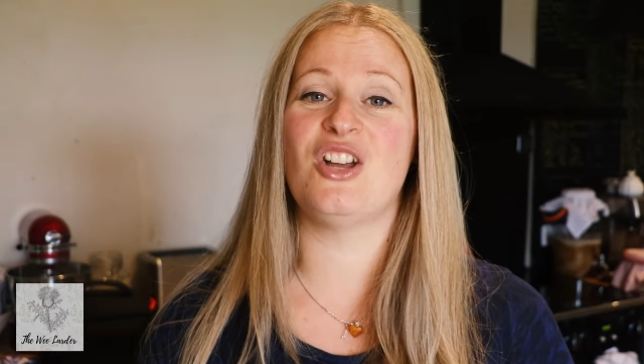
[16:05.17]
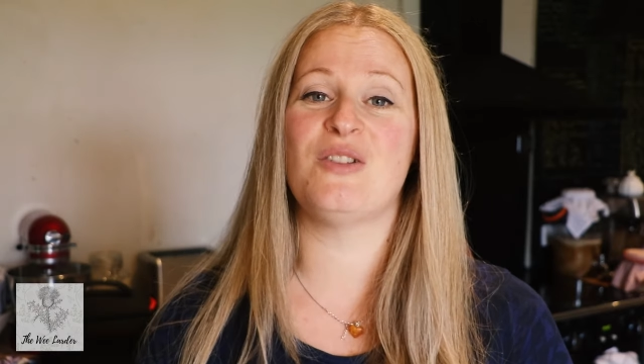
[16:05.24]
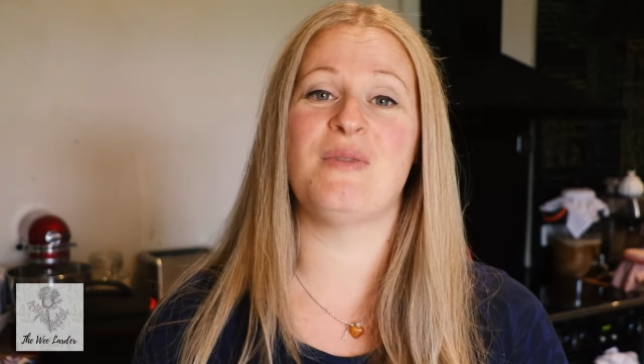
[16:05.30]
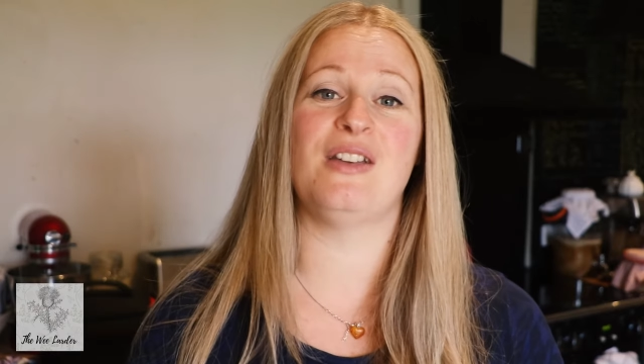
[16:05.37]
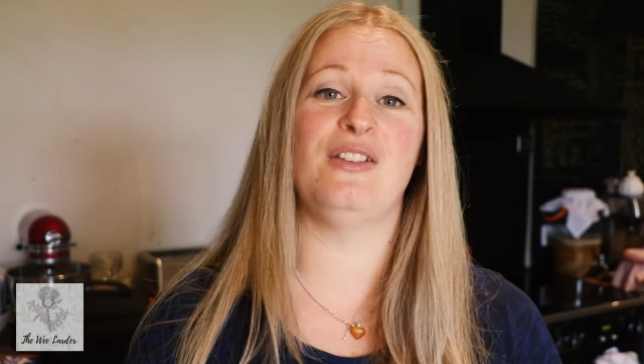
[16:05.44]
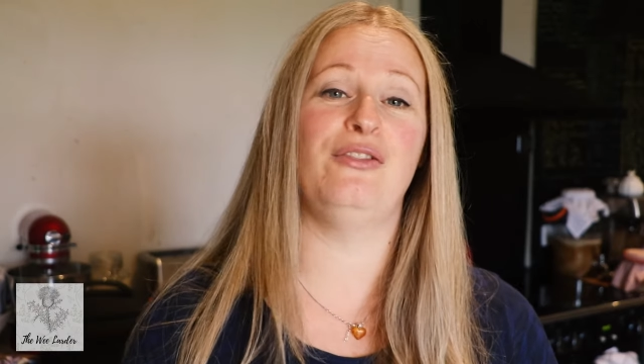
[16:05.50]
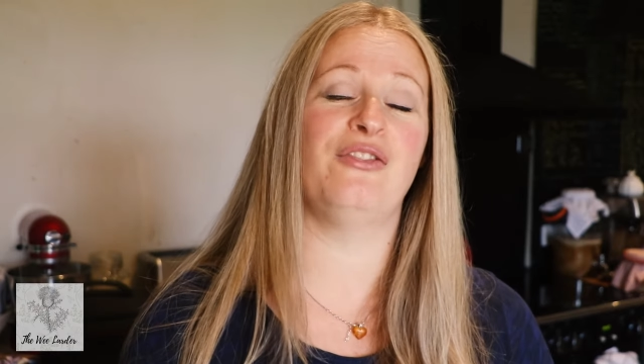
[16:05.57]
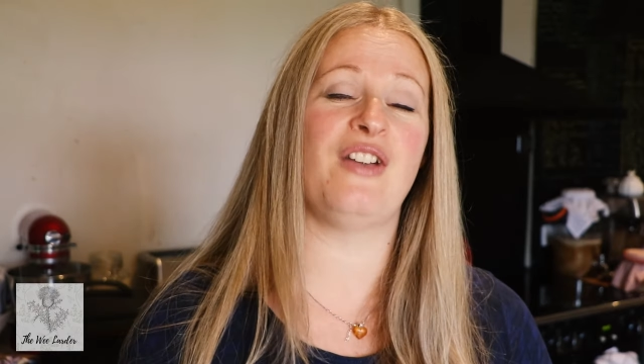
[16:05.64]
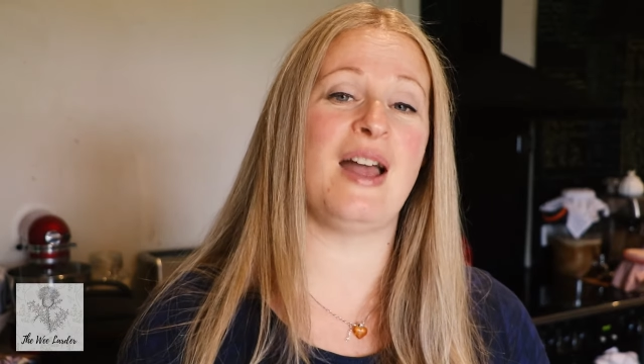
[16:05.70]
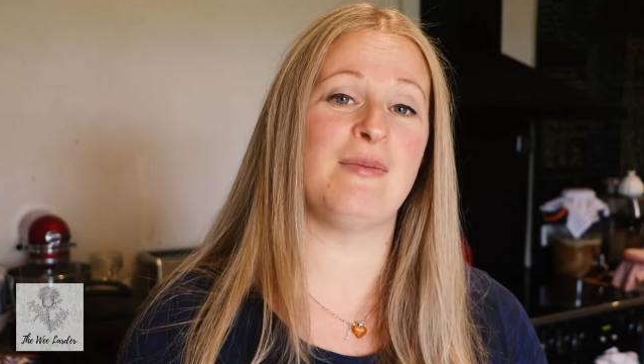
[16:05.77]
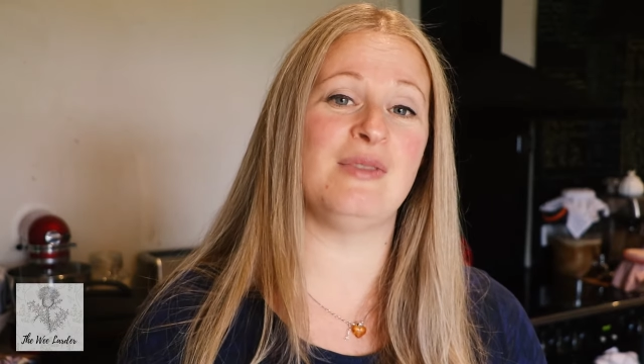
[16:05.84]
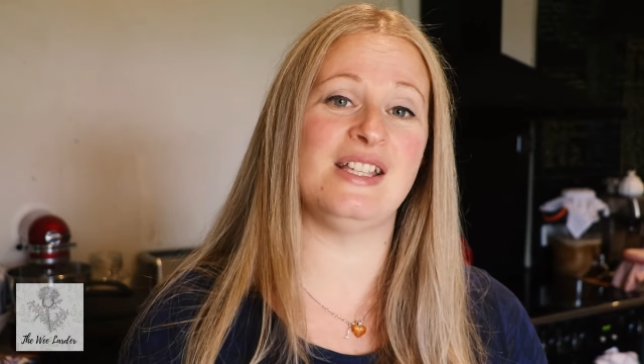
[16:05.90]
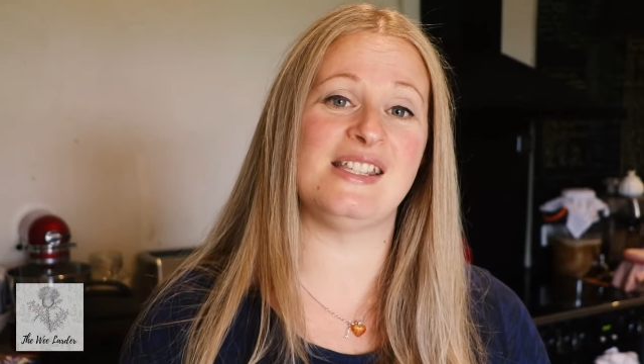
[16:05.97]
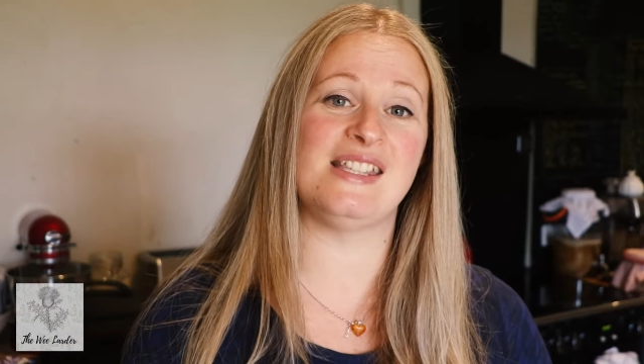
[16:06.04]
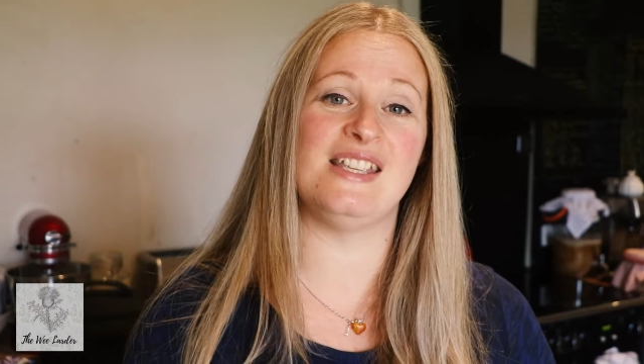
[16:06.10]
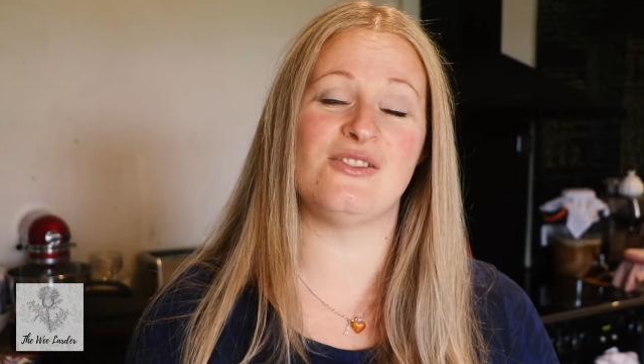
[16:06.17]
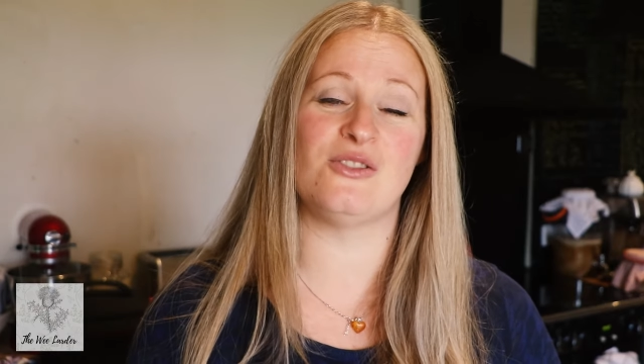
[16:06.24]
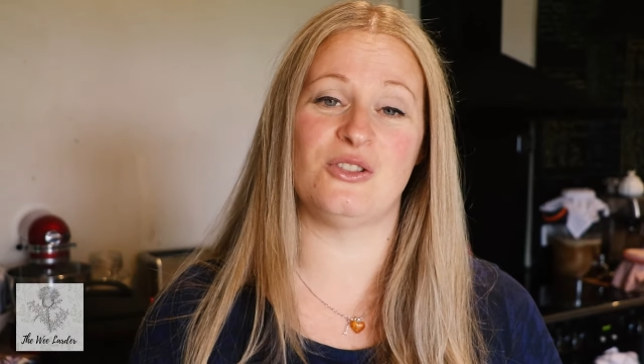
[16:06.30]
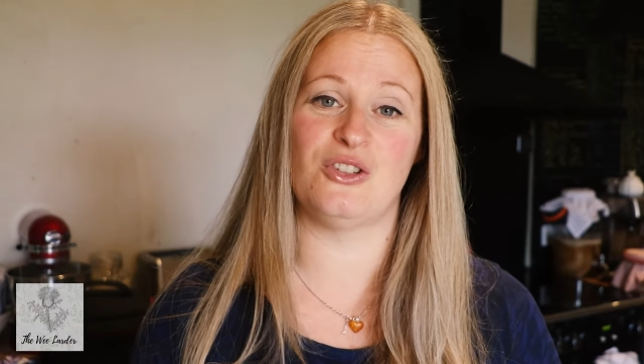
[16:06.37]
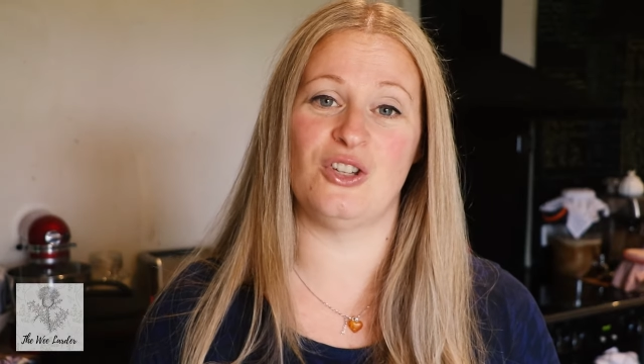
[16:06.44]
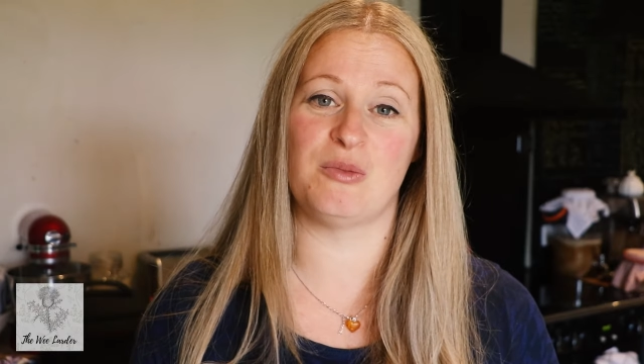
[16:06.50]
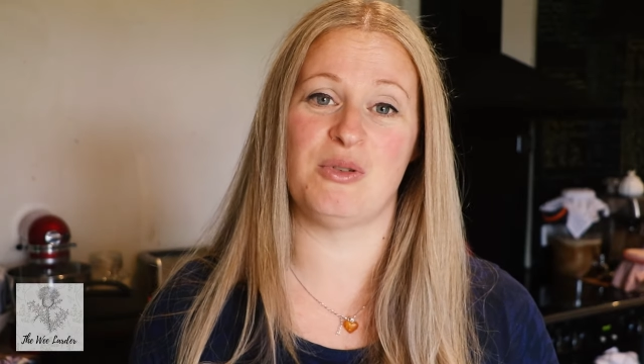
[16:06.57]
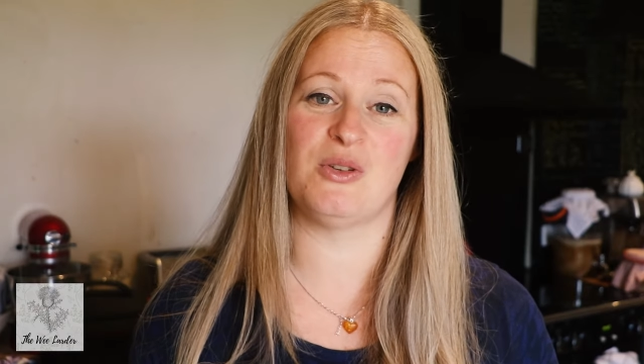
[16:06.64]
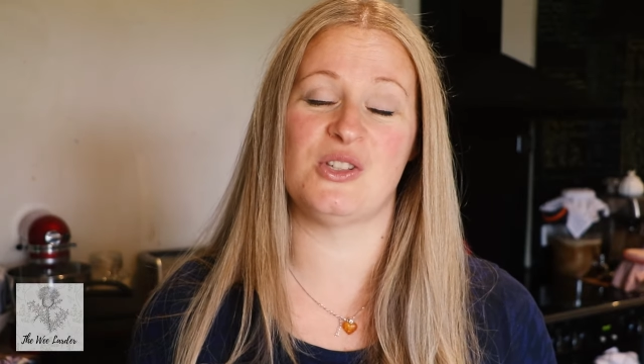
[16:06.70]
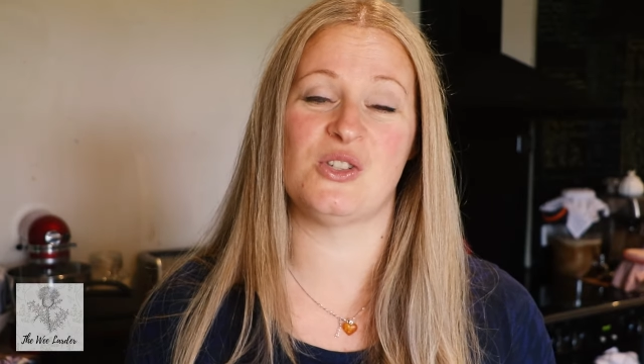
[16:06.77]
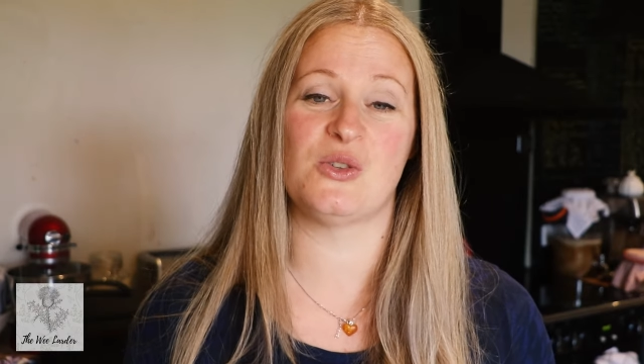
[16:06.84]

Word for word: on my family seasonal cookbook,